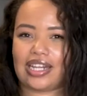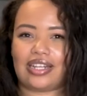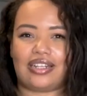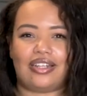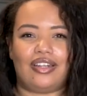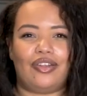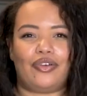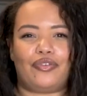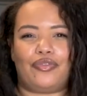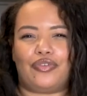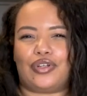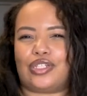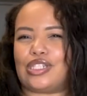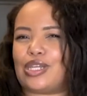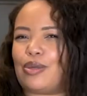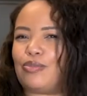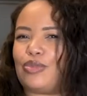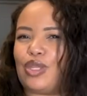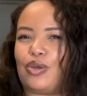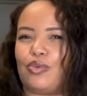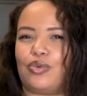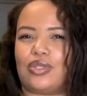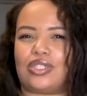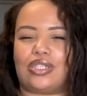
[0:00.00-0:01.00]
Look for something
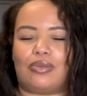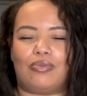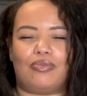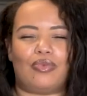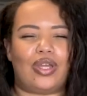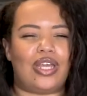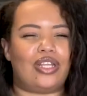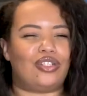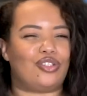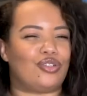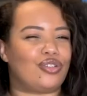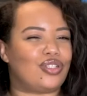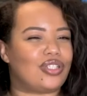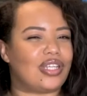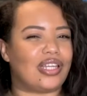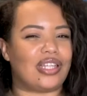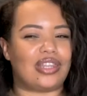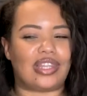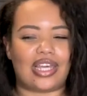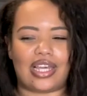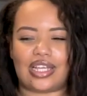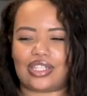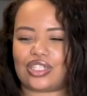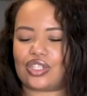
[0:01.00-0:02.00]
with some interesting
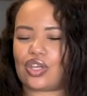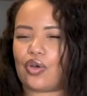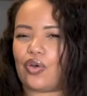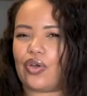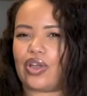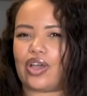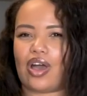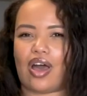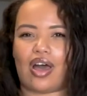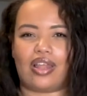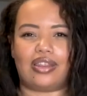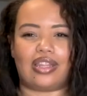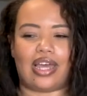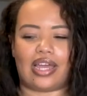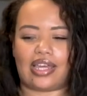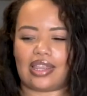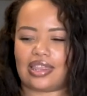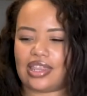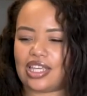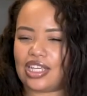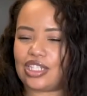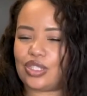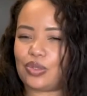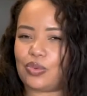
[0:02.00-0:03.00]
things going on like
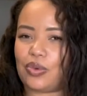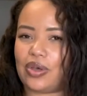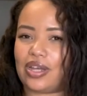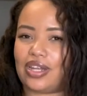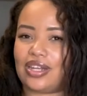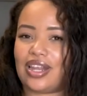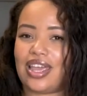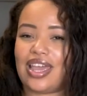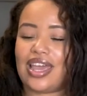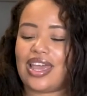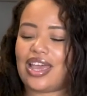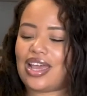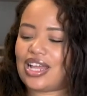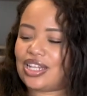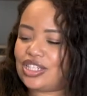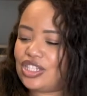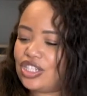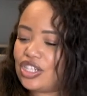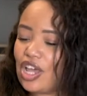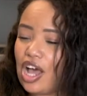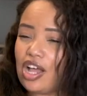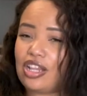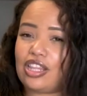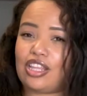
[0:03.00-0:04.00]
this one. It
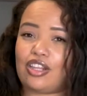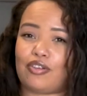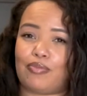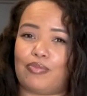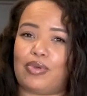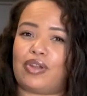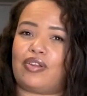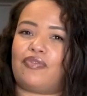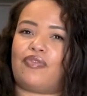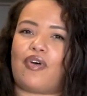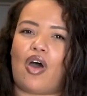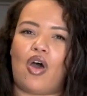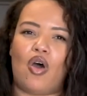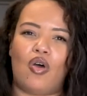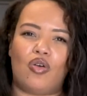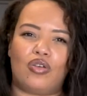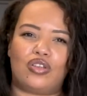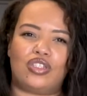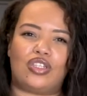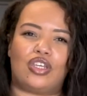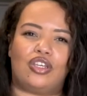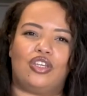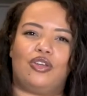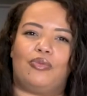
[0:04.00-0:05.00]
saw a little bit of oak, so
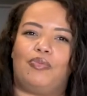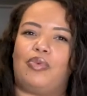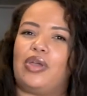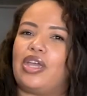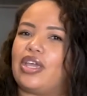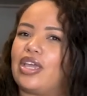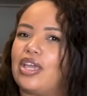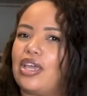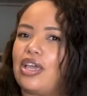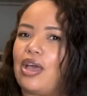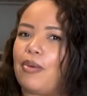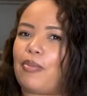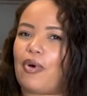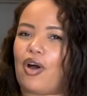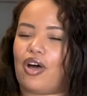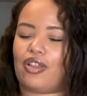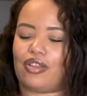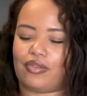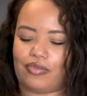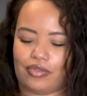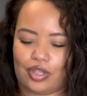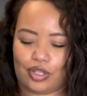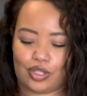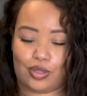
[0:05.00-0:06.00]
you're picking up all of
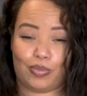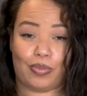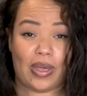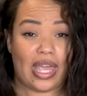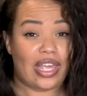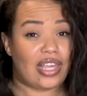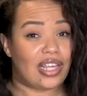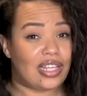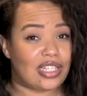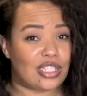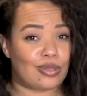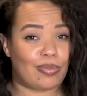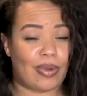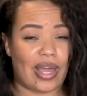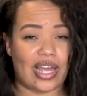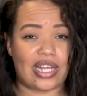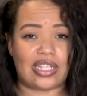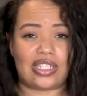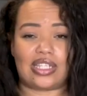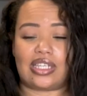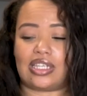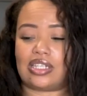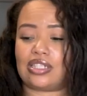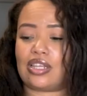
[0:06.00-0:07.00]
those baking
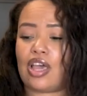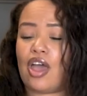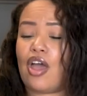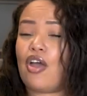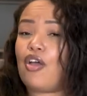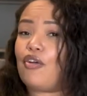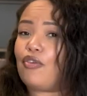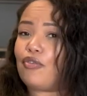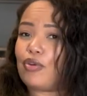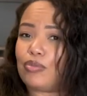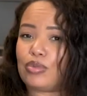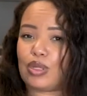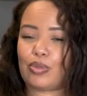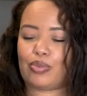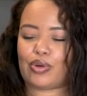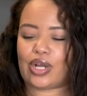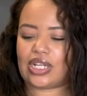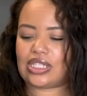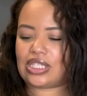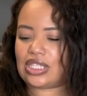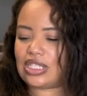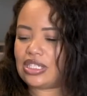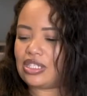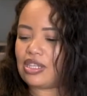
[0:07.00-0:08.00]
spices from the
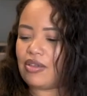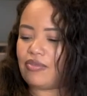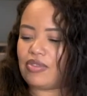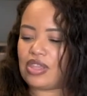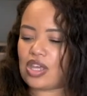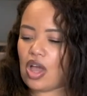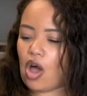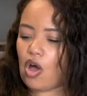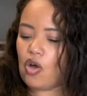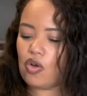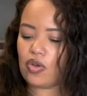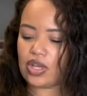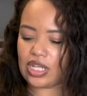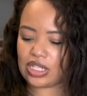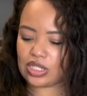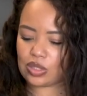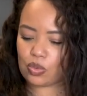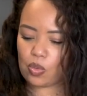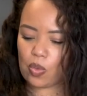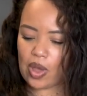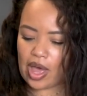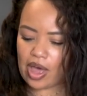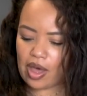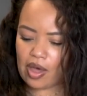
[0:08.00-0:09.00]
presence of the oak as
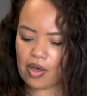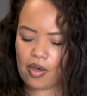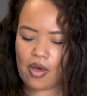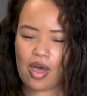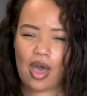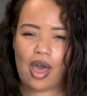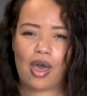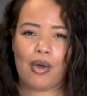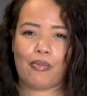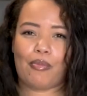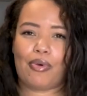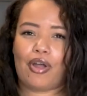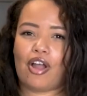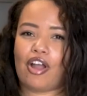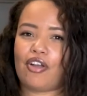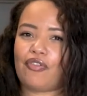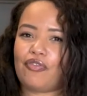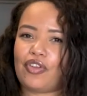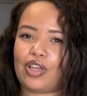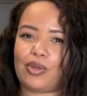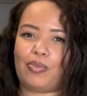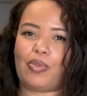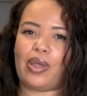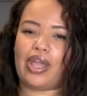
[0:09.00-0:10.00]
well.
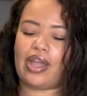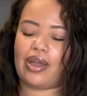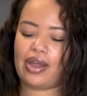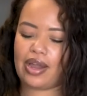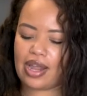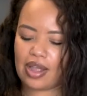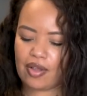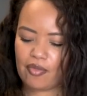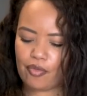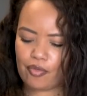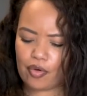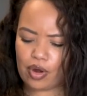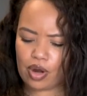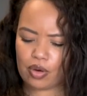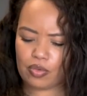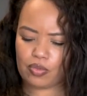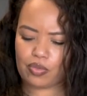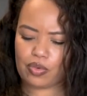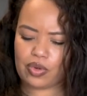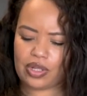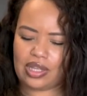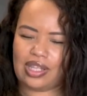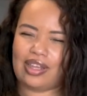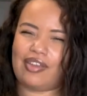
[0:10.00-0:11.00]
Perfect pairing for a
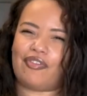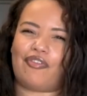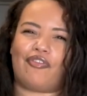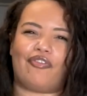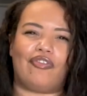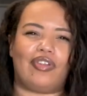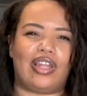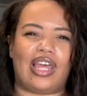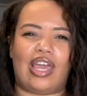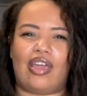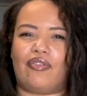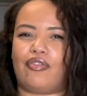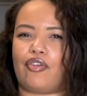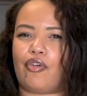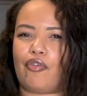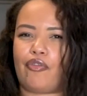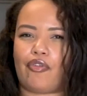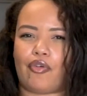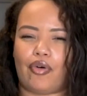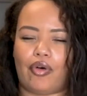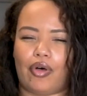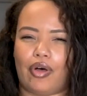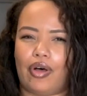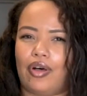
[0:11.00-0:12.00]
really
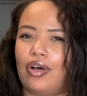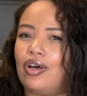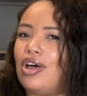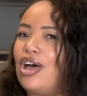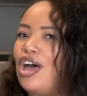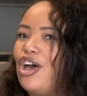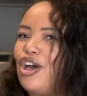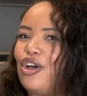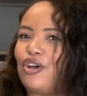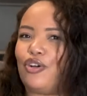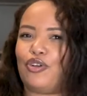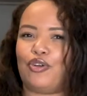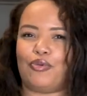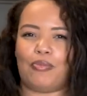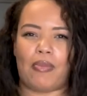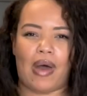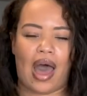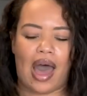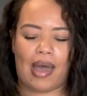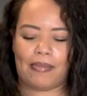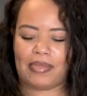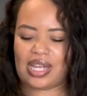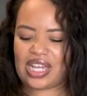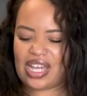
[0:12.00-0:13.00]
flavorful,
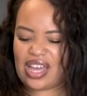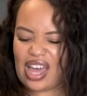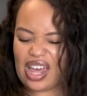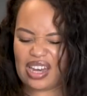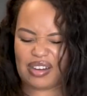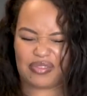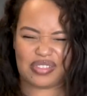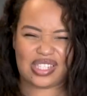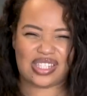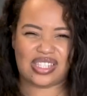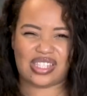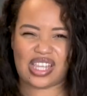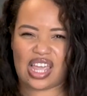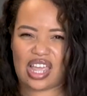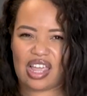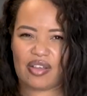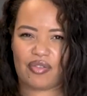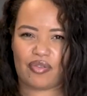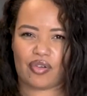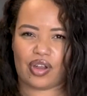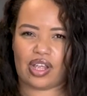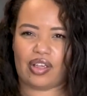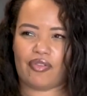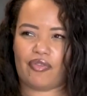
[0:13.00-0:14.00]
umami, kind of
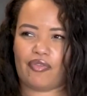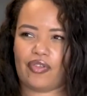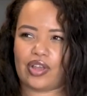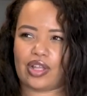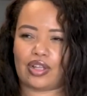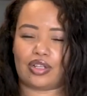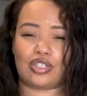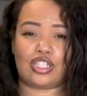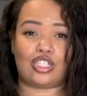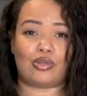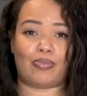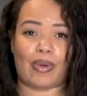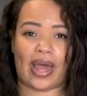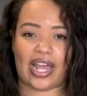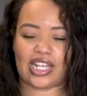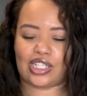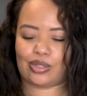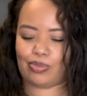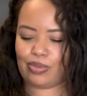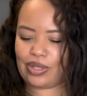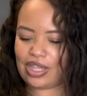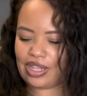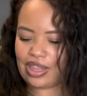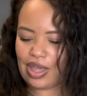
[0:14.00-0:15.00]
savory filled spice
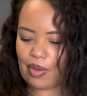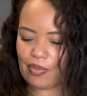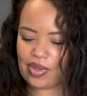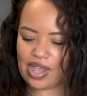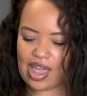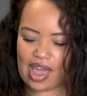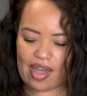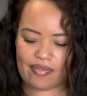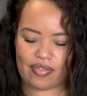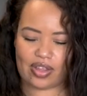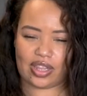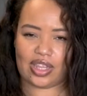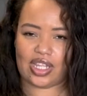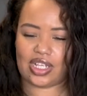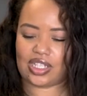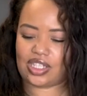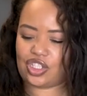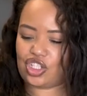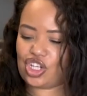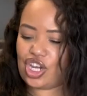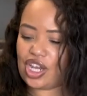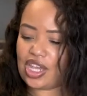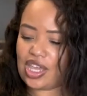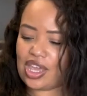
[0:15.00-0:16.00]
blend that we have on this
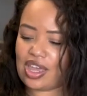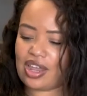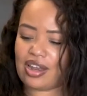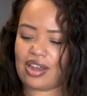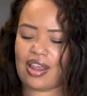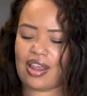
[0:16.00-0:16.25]
chicken.